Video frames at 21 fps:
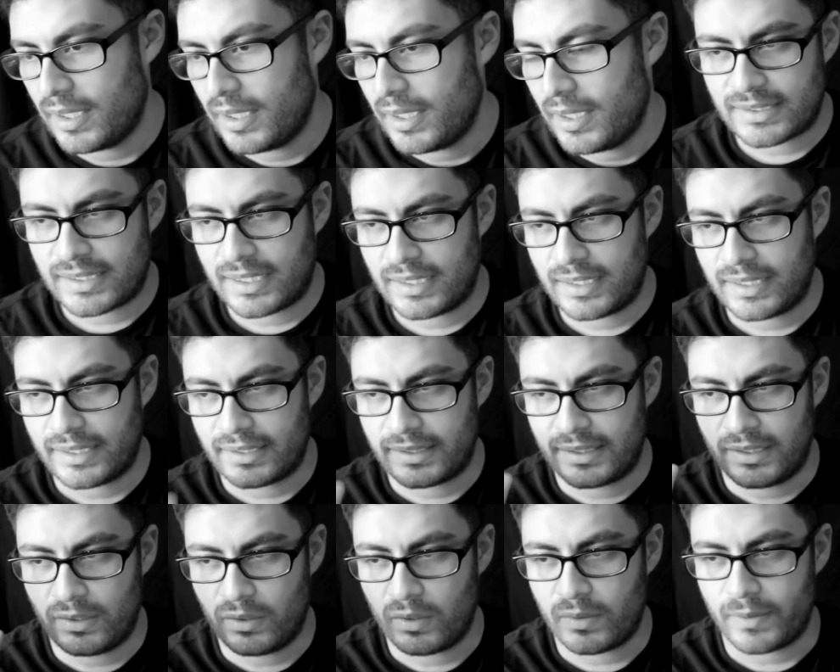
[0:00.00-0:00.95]
it's kind of like
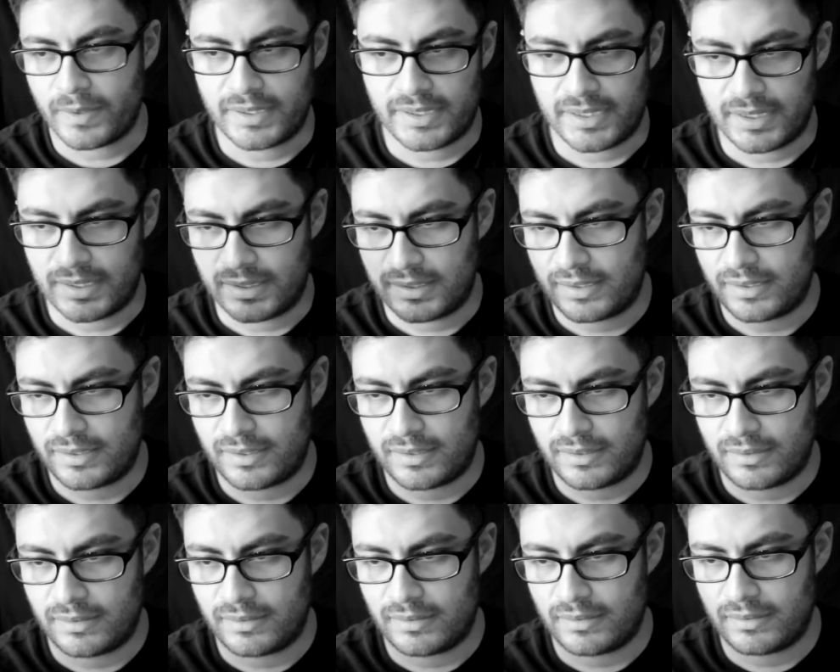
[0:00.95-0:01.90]
the
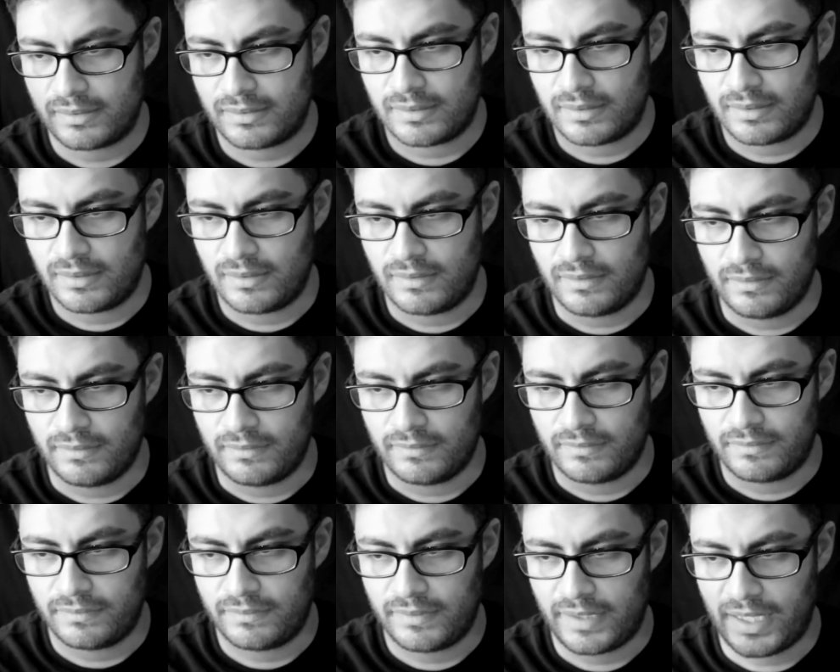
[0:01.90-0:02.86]
origins
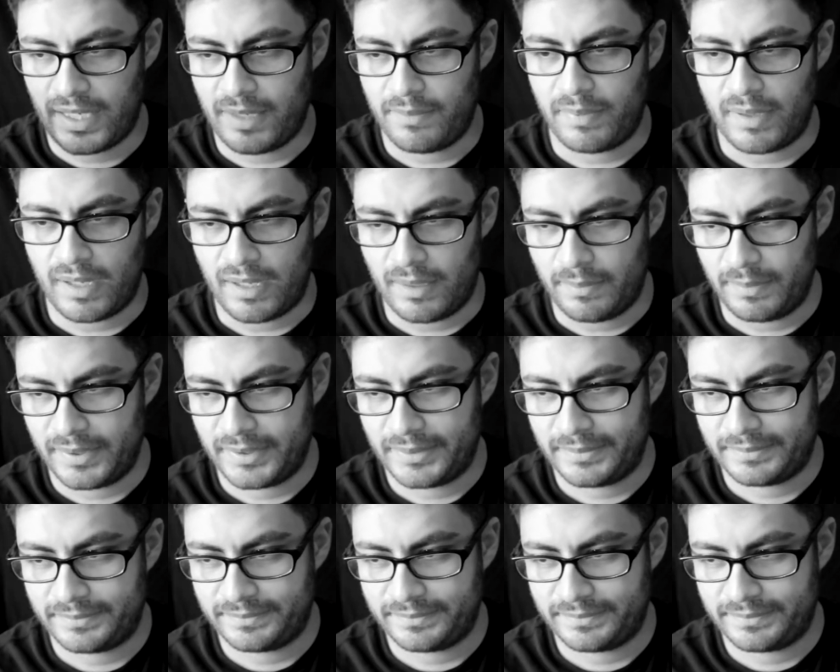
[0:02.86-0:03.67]
of hip hop,